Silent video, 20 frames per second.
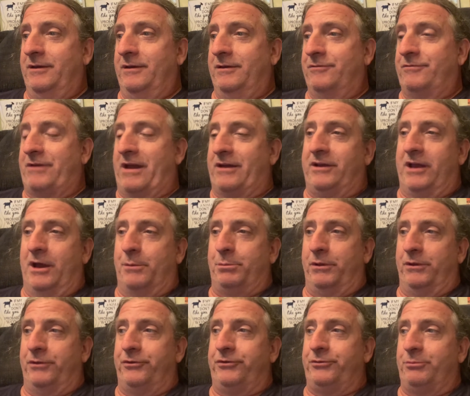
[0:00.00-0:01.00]
found a couple
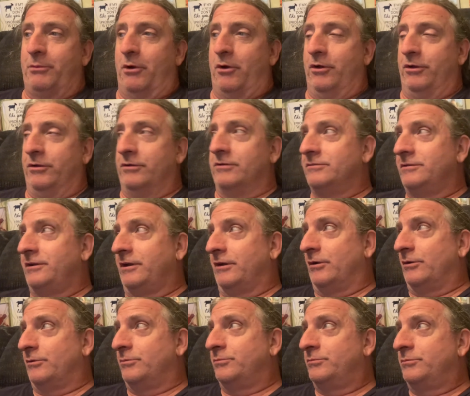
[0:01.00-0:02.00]
of small, you
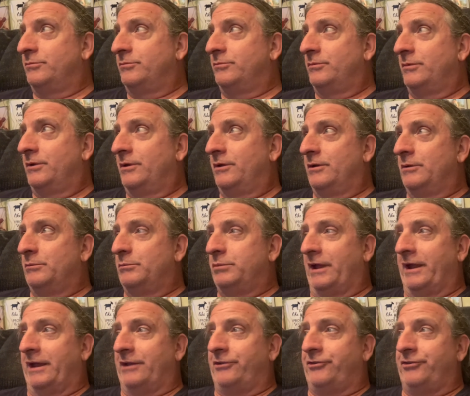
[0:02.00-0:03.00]
know,
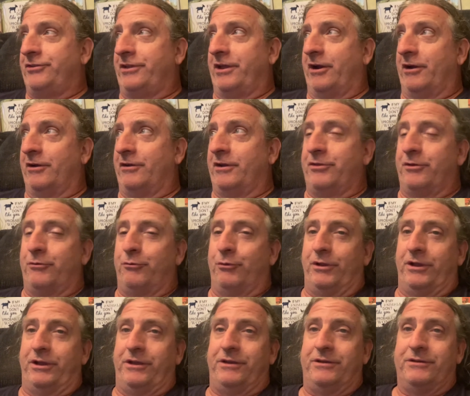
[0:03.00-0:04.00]
plants there. Nothing
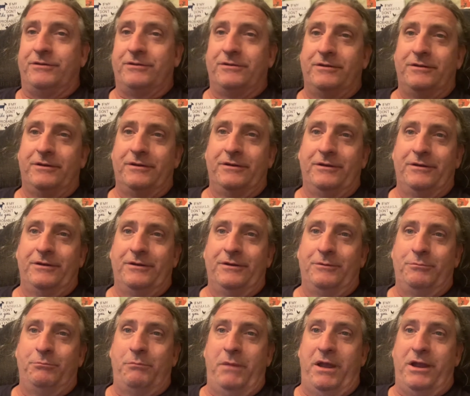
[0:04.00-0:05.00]
really
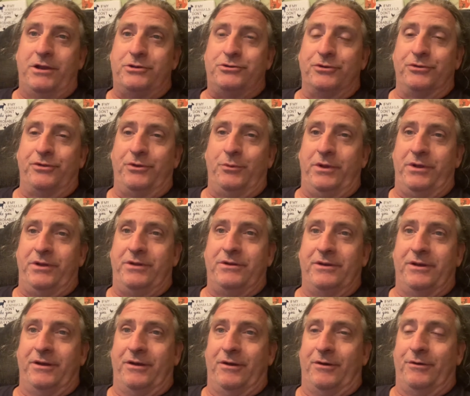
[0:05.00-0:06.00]
major that we,
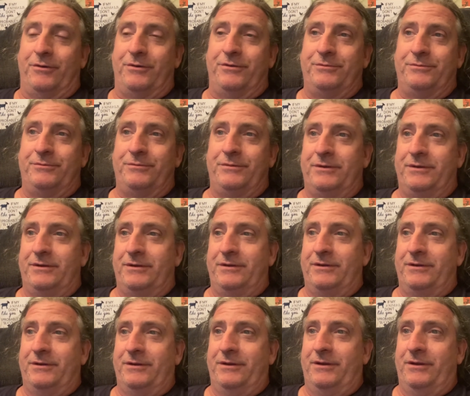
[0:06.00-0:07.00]
you know.
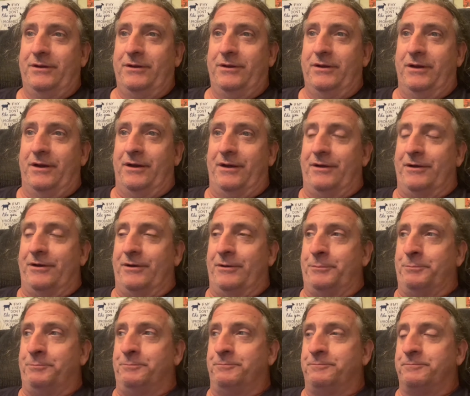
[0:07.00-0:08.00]

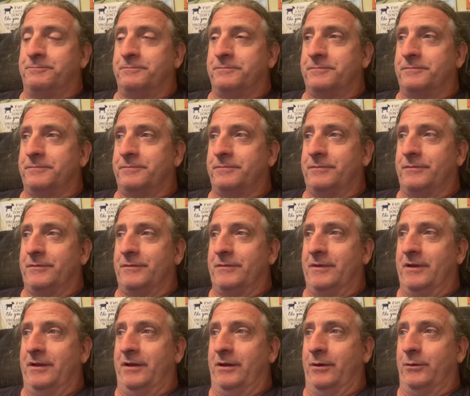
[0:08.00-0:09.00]
Um,
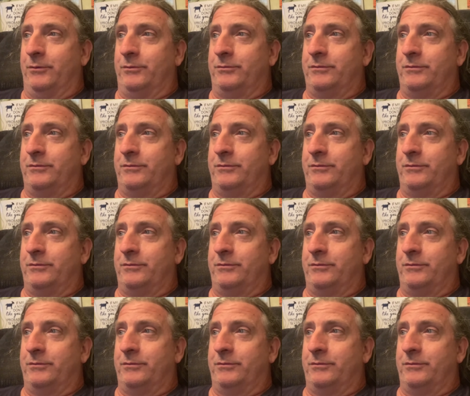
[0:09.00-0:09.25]
you and know, talk